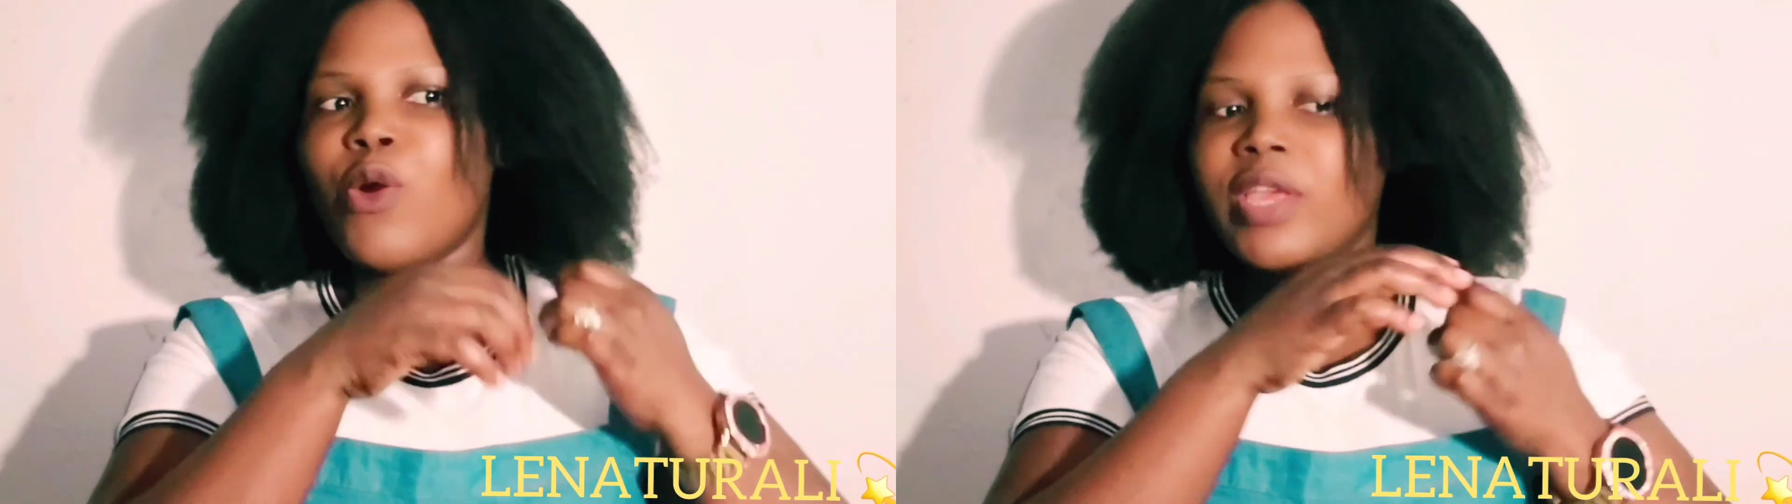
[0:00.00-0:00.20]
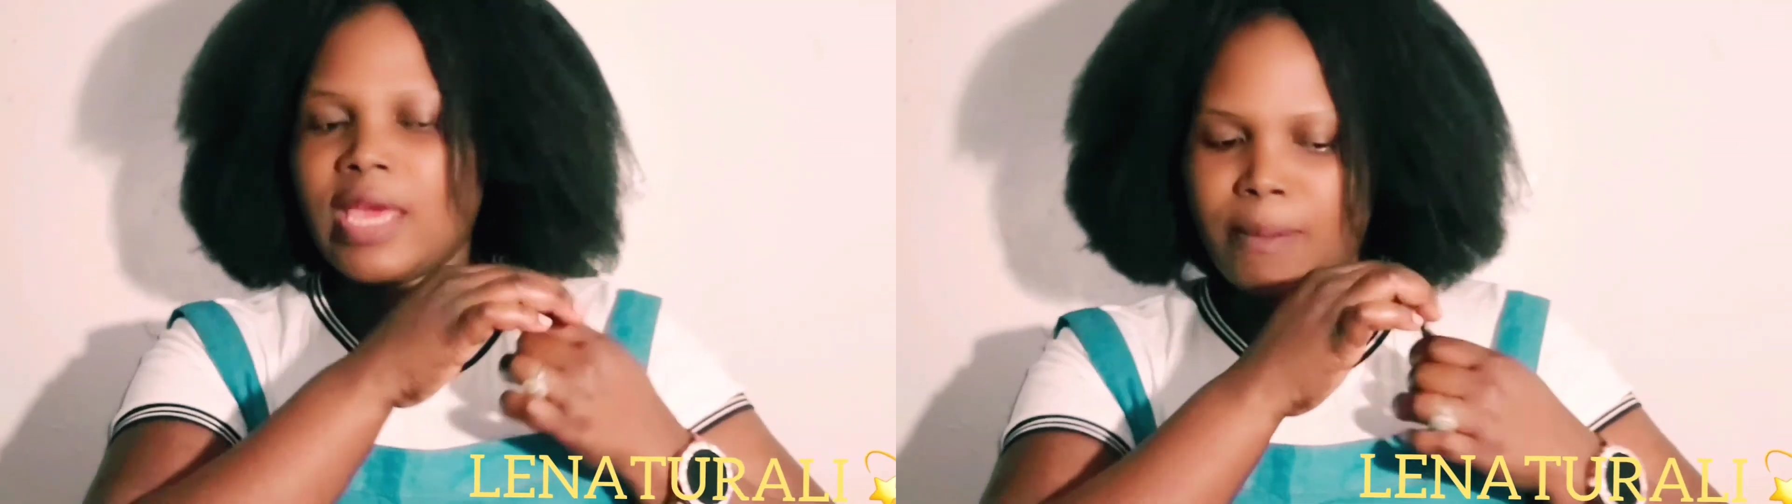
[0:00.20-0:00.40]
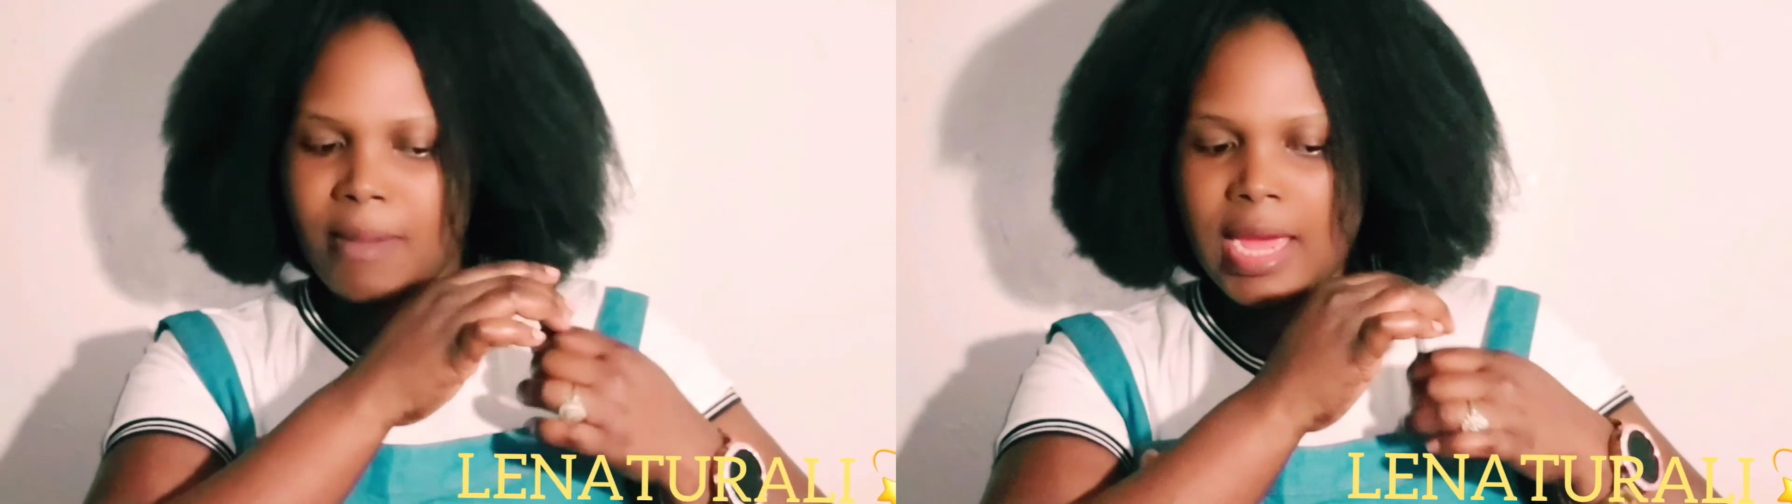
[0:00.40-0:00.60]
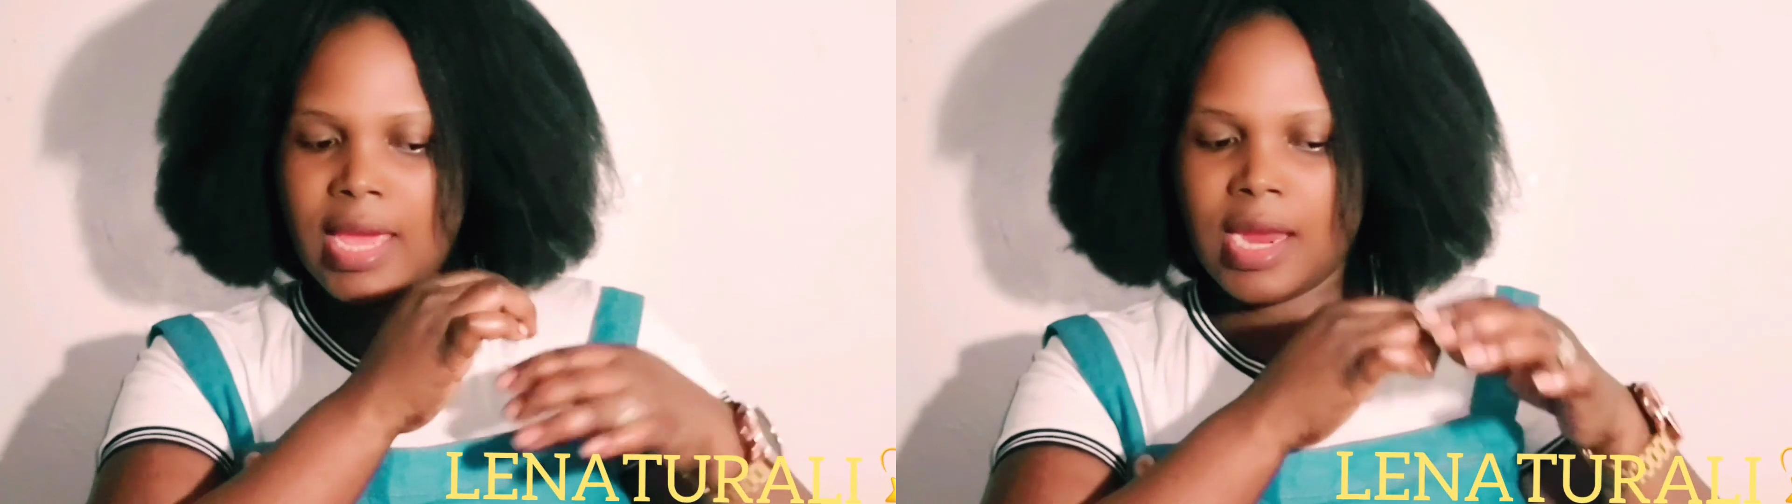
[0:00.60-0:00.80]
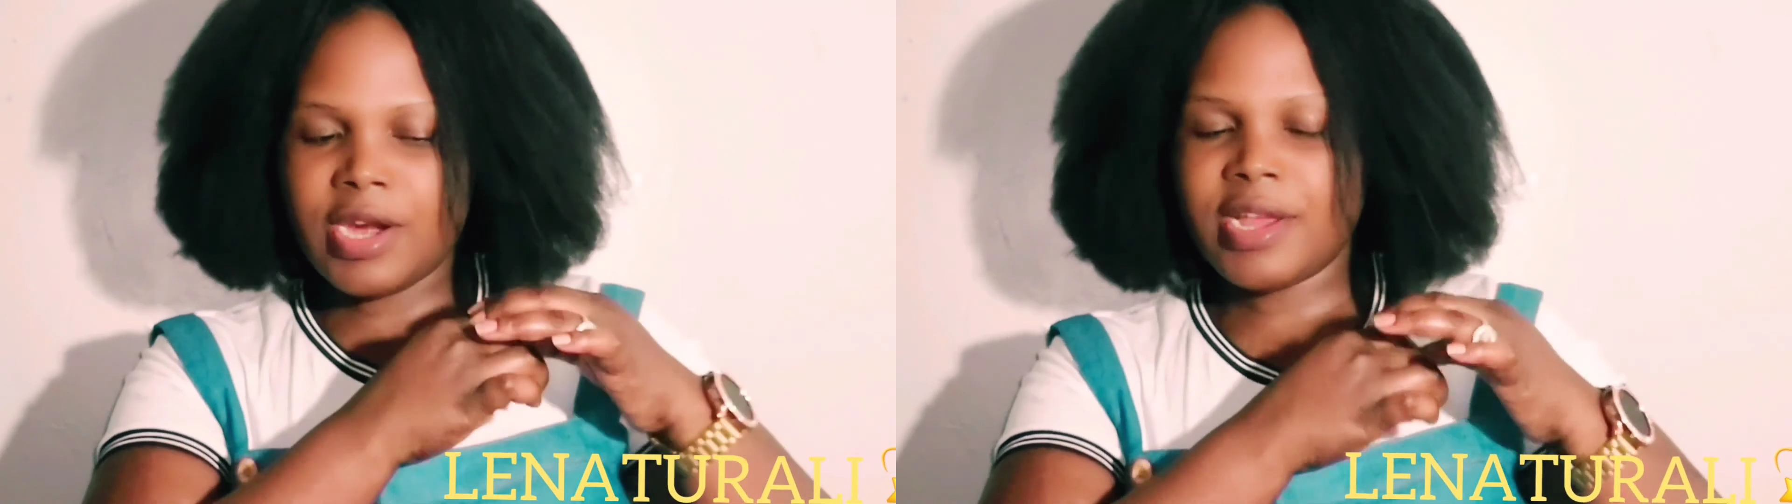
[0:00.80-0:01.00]
okay, my
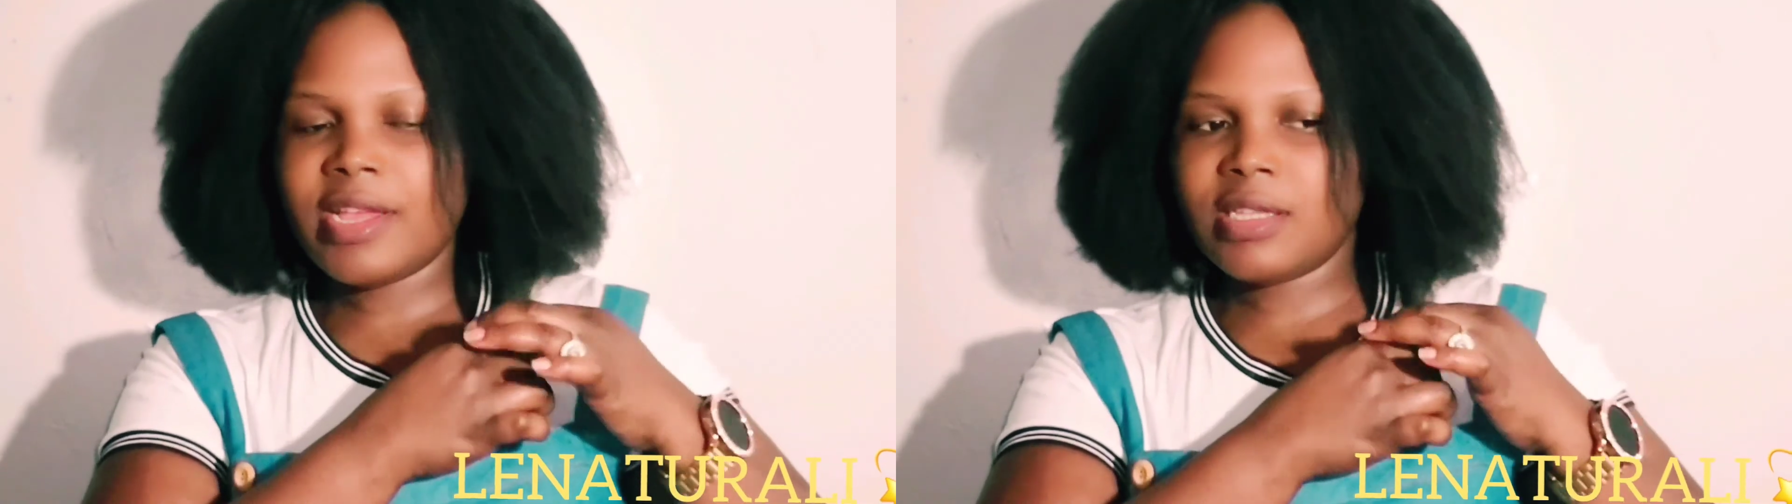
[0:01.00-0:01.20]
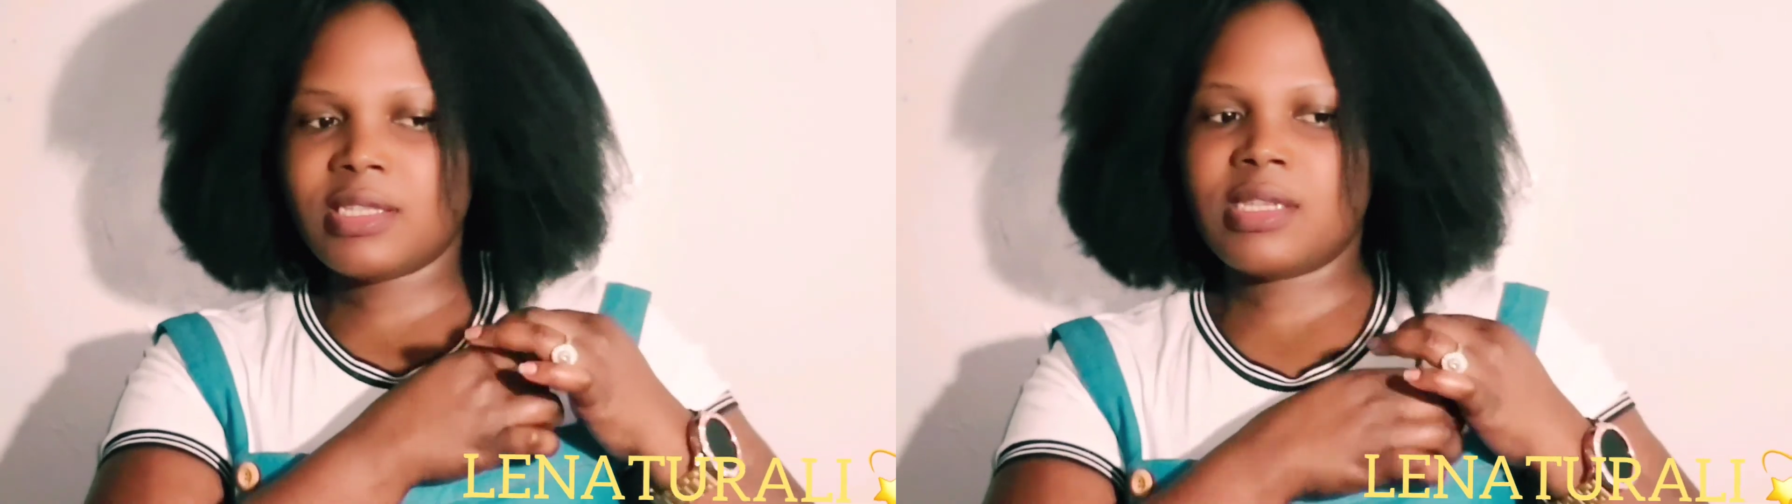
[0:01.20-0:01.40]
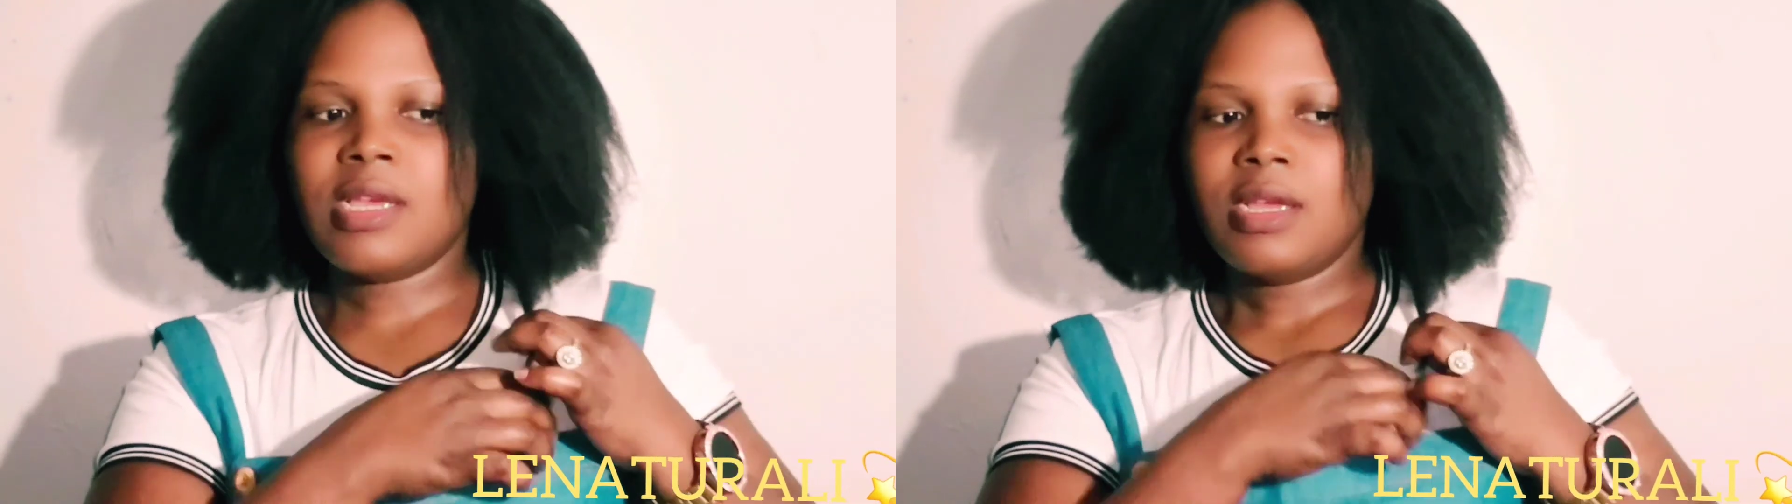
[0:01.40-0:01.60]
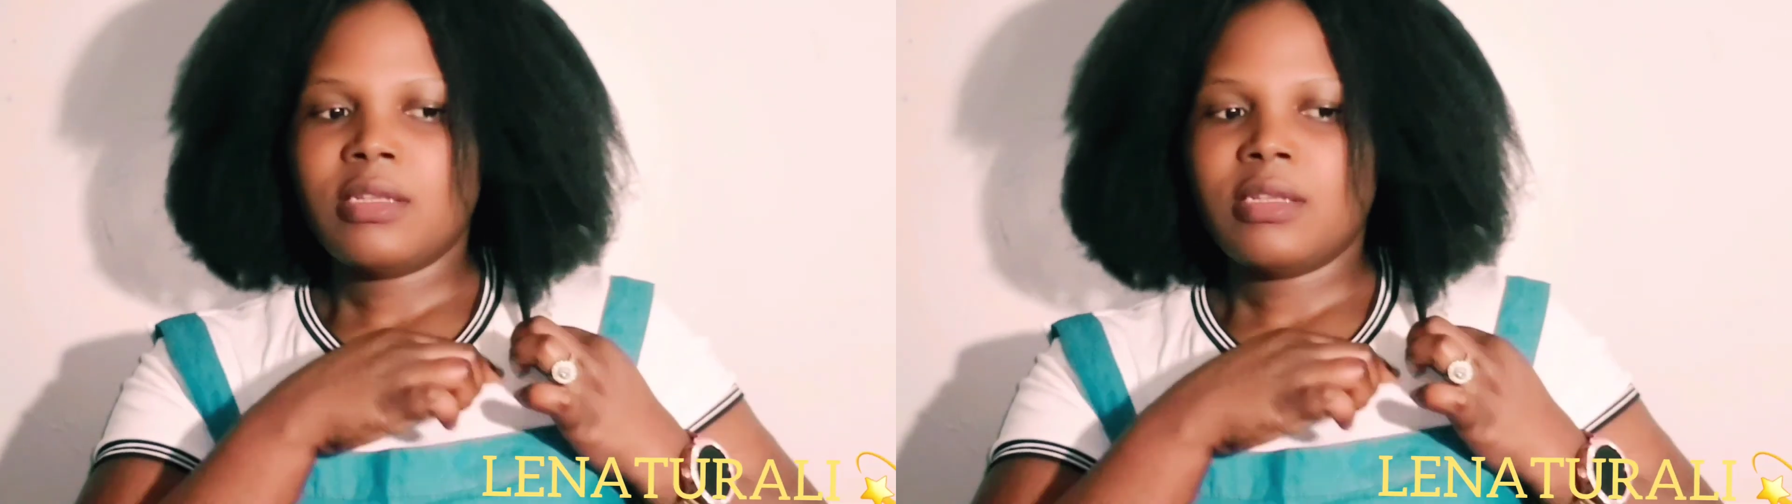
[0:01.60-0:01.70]
hair is